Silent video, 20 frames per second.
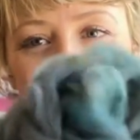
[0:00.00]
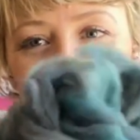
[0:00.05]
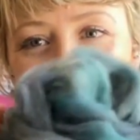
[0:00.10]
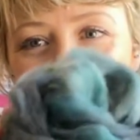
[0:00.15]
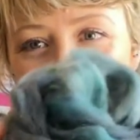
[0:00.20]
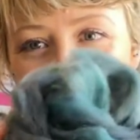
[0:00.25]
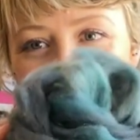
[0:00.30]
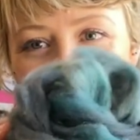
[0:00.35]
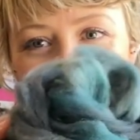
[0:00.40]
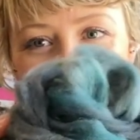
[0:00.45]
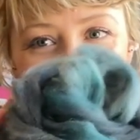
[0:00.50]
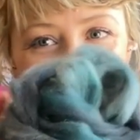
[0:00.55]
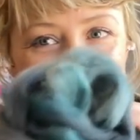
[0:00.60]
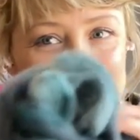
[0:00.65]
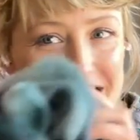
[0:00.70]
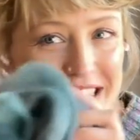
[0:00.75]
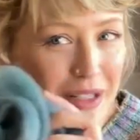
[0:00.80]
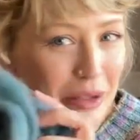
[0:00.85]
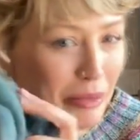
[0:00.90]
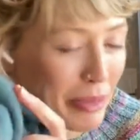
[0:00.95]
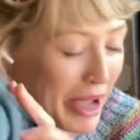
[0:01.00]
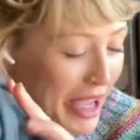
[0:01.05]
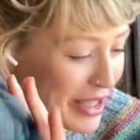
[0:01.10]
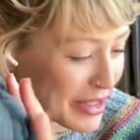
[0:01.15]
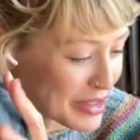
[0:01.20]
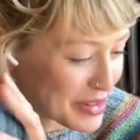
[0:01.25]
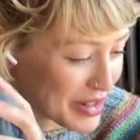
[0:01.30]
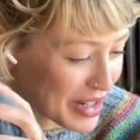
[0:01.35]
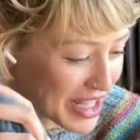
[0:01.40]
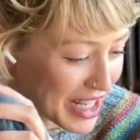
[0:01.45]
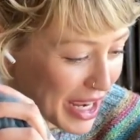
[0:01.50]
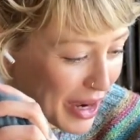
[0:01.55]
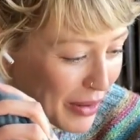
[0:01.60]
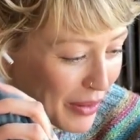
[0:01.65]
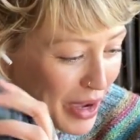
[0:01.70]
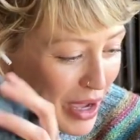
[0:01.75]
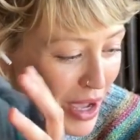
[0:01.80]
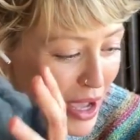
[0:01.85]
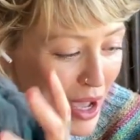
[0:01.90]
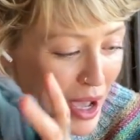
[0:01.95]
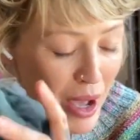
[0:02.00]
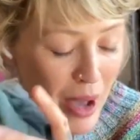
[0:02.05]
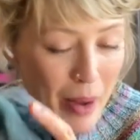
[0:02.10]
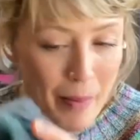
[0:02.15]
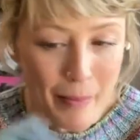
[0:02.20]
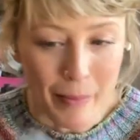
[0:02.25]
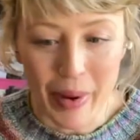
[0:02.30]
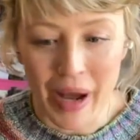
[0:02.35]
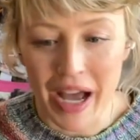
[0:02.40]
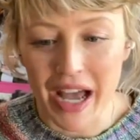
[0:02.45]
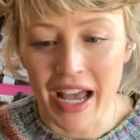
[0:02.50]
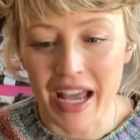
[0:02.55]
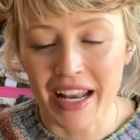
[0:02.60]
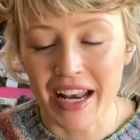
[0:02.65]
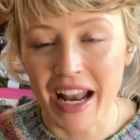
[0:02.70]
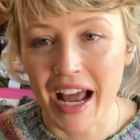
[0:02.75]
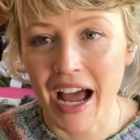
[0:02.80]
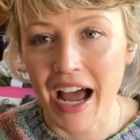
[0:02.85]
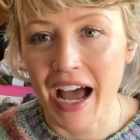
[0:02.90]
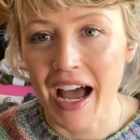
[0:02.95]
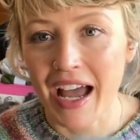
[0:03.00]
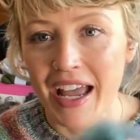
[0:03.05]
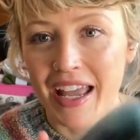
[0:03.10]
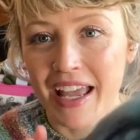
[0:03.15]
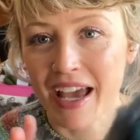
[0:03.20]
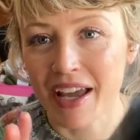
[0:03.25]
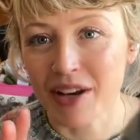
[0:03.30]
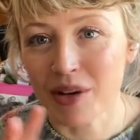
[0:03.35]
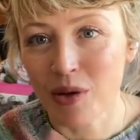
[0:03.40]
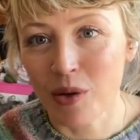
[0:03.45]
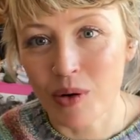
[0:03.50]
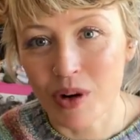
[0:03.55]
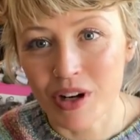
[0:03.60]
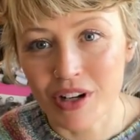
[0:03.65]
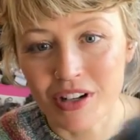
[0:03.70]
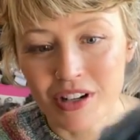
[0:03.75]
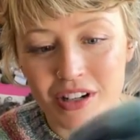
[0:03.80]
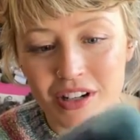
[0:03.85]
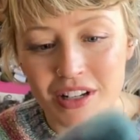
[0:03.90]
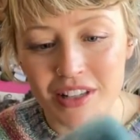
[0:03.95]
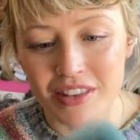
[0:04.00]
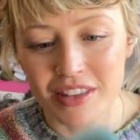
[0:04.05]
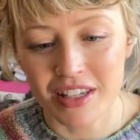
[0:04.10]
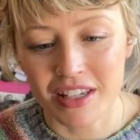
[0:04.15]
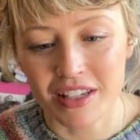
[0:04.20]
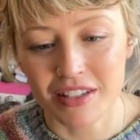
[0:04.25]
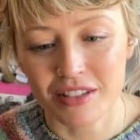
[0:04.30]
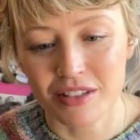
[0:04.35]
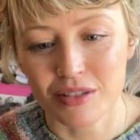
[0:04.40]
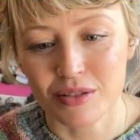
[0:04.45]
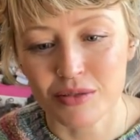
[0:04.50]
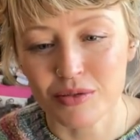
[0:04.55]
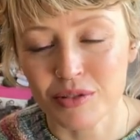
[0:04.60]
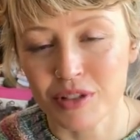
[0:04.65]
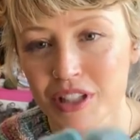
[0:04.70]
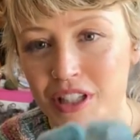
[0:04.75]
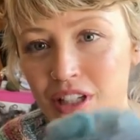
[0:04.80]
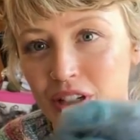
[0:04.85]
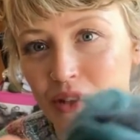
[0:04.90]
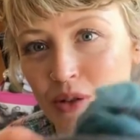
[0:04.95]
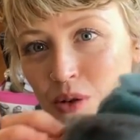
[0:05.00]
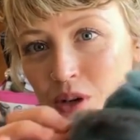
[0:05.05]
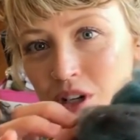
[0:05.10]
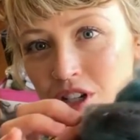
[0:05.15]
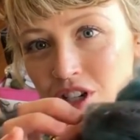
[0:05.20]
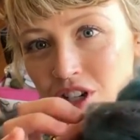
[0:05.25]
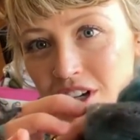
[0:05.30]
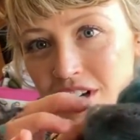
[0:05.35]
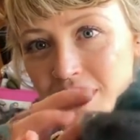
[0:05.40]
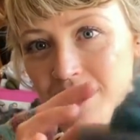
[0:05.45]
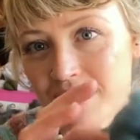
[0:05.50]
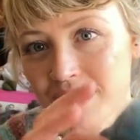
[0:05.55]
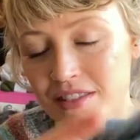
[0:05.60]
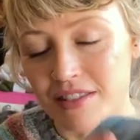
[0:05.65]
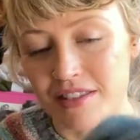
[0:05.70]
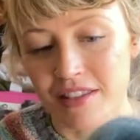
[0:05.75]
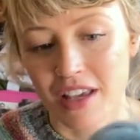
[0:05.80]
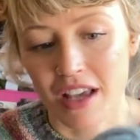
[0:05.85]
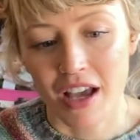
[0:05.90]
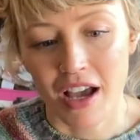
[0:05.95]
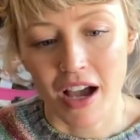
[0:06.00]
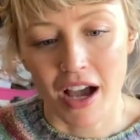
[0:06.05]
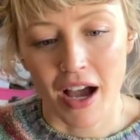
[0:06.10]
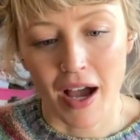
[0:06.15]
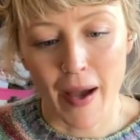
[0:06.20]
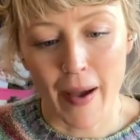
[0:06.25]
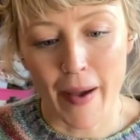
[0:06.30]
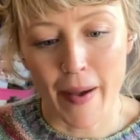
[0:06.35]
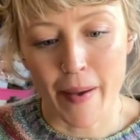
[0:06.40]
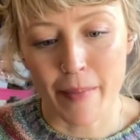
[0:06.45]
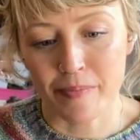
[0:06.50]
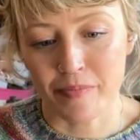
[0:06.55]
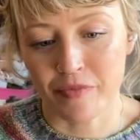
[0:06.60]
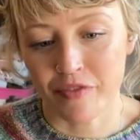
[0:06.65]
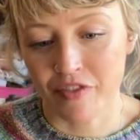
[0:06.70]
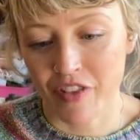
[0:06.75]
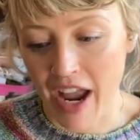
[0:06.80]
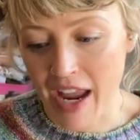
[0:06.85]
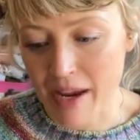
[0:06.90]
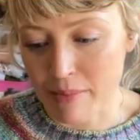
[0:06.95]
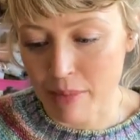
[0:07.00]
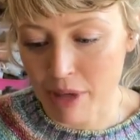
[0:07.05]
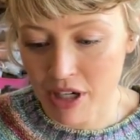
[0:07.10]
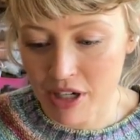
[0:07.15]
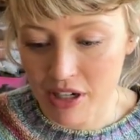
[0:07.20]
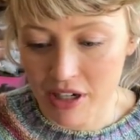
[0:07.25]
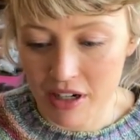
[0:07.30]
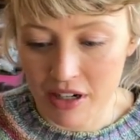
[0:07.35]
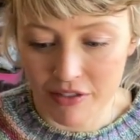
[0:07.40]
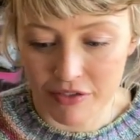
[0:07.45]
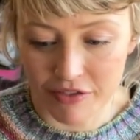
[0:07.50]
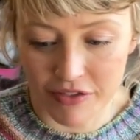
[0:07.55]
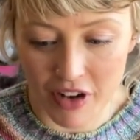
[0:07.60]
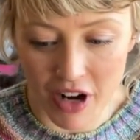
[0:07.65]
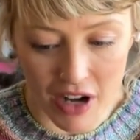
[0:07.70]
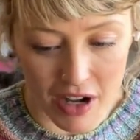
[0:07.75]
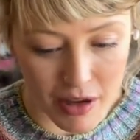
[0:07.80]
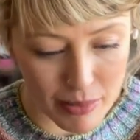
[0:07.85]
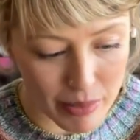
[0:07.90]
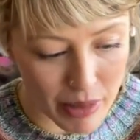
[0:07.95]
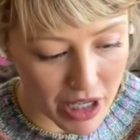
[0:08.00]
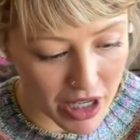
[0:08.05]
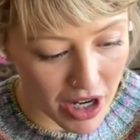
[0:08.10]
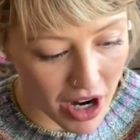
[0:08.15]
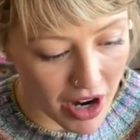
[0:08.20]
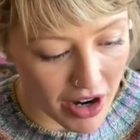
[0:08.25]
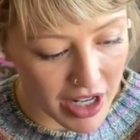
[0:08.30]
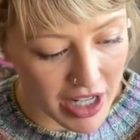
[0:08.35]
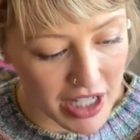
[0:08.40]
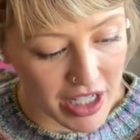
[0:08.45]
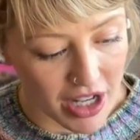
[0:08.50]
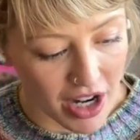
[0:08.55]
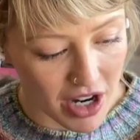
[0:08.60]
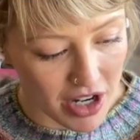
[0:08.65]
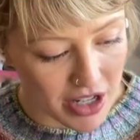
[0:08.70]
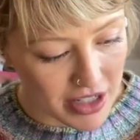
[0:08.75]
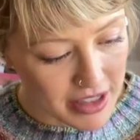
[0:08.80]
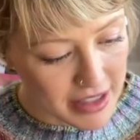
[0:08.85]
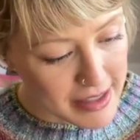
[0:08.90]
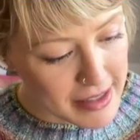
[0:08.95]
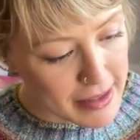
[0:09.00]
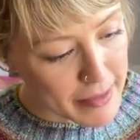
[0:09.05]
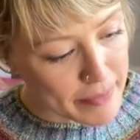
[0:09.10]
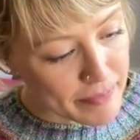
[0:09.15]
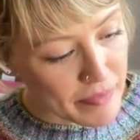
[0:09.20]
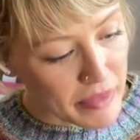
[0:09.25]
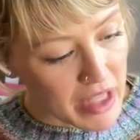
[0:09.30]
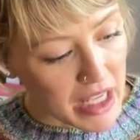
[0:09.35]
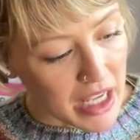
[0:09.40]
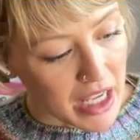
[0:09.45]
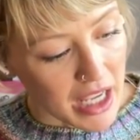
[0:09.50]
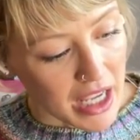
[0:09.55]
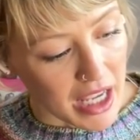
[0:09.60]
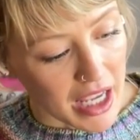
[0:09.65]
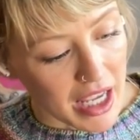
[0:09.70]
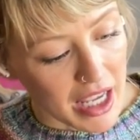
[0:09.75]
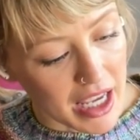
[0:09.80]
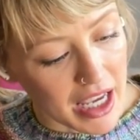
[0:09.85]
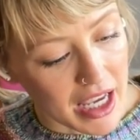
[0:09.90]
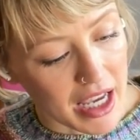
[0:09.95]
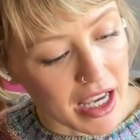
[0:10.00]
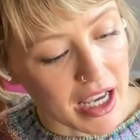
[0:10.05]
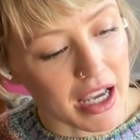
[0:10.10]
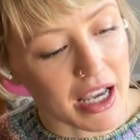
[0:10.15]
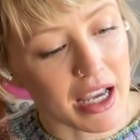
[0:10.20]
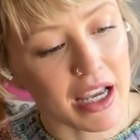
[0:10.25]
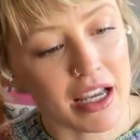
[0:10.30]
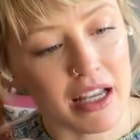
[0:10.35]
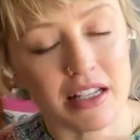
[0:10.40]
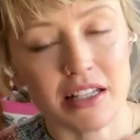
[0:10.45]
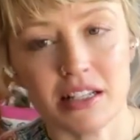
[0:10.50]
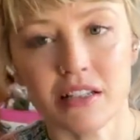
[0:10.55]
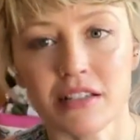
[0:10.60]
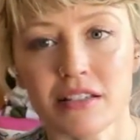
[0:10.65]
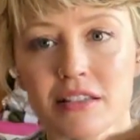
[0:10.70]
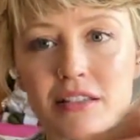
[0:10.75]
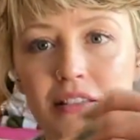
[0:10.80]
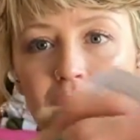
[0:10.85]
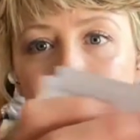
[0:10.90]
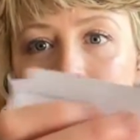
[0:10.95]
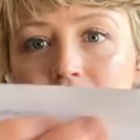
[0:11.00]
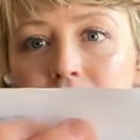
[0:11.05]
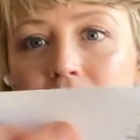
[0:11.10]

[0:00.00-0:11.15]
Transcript: in messy little piles right now, but I had ordered this really gorgeous um, fiber from Akara Yarns and here's a little